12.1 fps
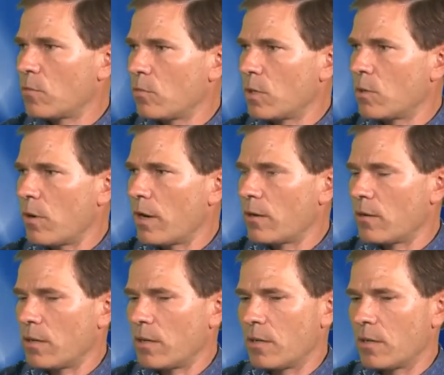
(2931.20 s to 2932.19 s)

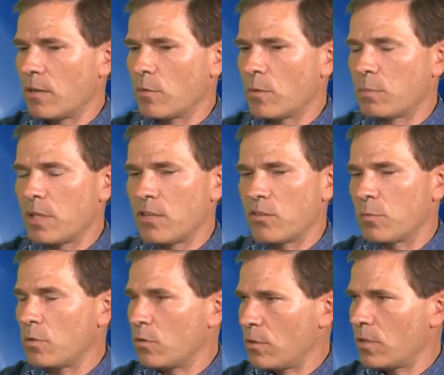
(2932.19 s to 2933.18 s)
a
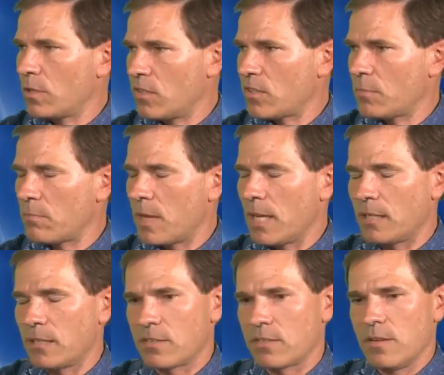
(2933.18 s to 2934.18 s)
replacement or at least some
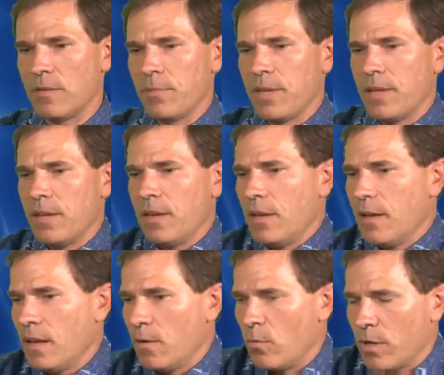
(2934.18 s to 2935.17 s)
maintenance.
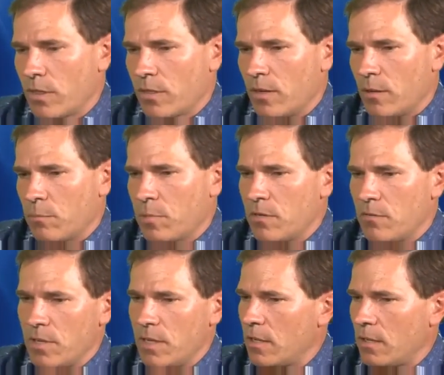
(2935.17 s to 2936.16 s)
With
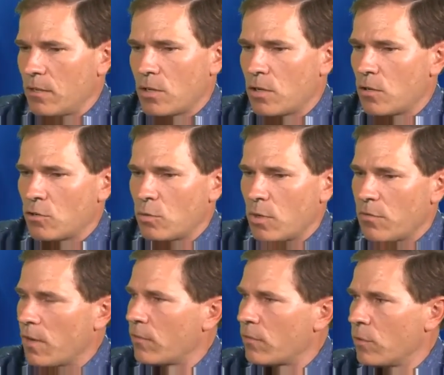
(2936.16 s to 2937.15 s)
PV, it could go
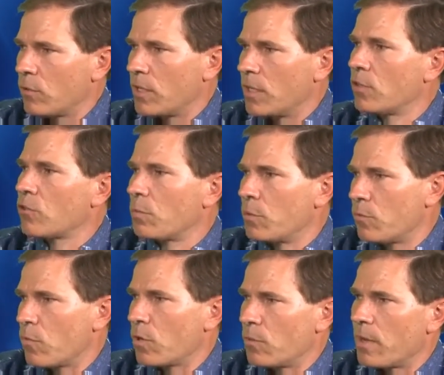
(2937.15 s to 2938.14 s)
25, 30 years
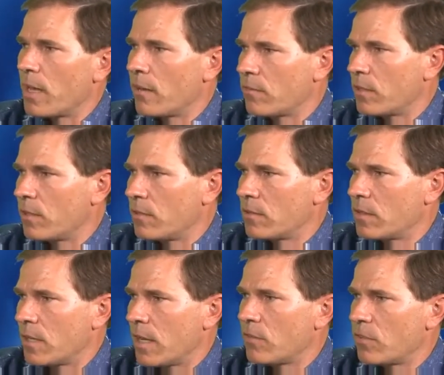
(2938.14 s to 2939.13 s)
before you may have
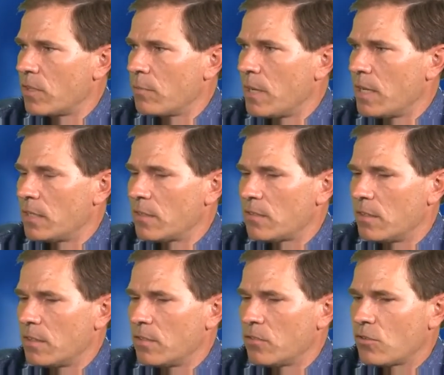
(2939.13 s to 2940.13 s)
to have any maintenance
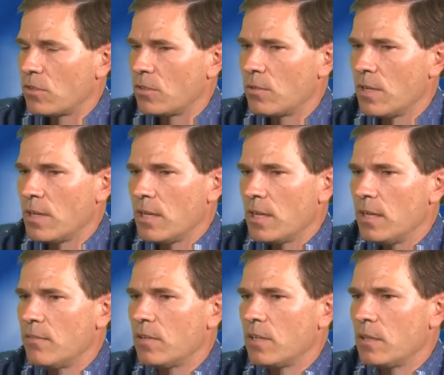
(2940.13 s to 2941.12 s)
done. So
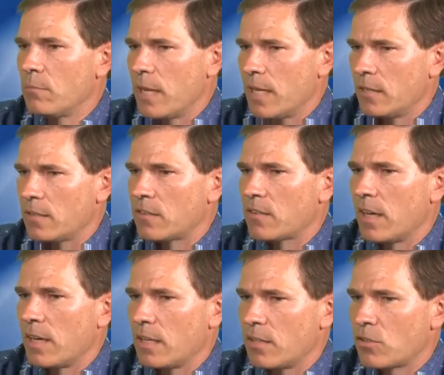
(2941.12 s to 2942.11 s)
even on the maintenance
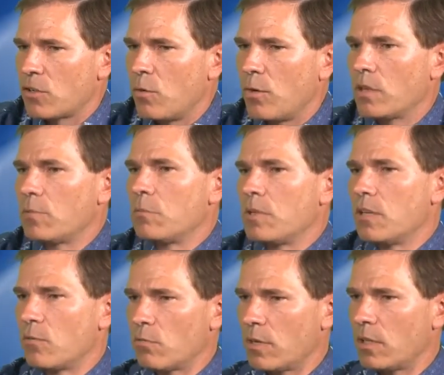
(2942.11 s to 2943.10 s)
side, it's going to
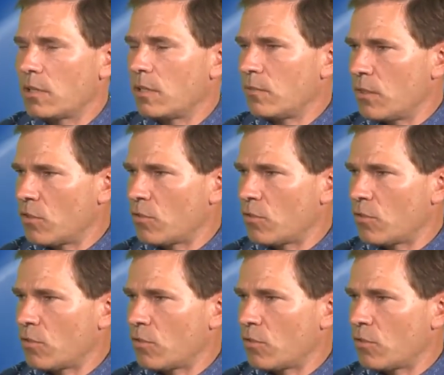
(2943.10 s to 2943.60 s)
be a relatively